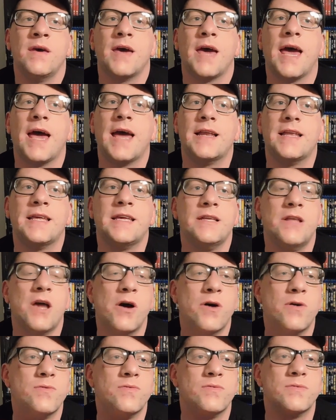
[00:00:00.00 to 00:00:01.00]
and he
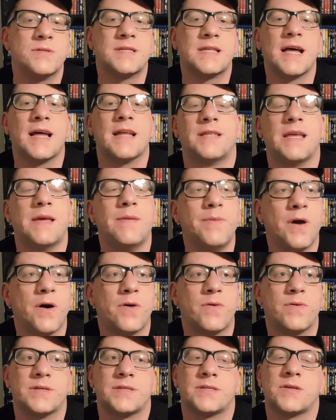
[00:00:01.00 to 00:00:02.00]
knows that
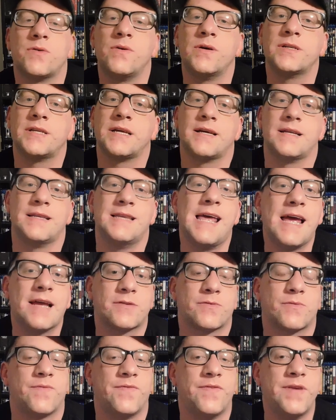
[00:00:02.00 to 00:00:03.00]
Deebo is going to
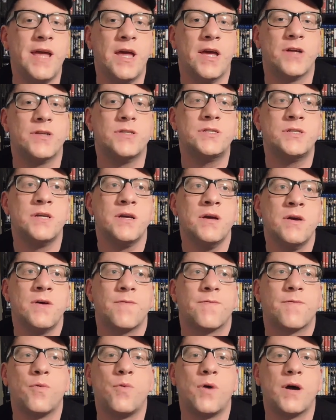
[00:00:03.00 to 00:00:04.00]
enact revenge
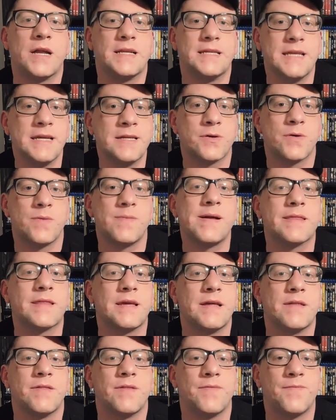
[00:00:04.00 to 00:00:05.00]
for what he did to him at
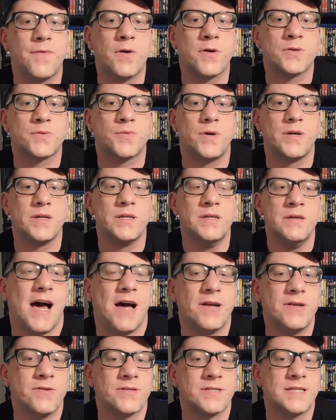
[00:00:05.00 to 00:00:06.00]
the end of the first one.
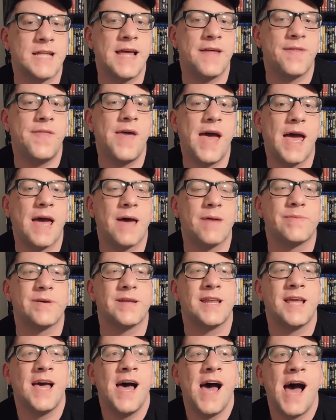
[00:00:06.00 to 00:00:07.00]
I understand that,
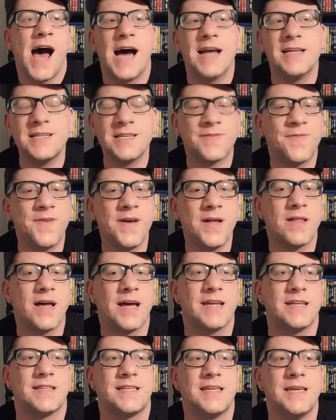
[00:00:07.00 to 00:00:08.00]
but I just felt
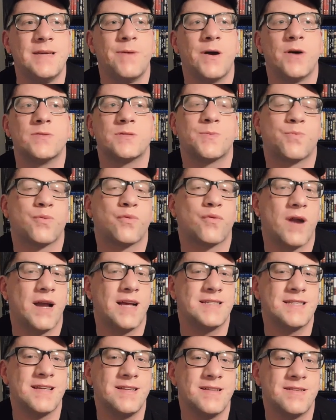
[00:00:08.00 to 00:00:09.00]
like Deebo's
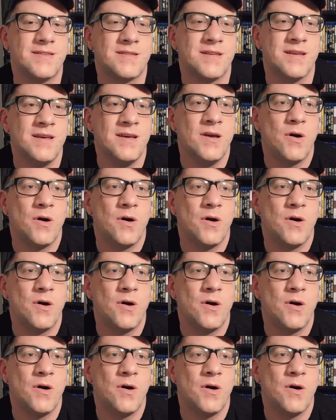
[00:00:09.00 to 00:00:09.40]
presence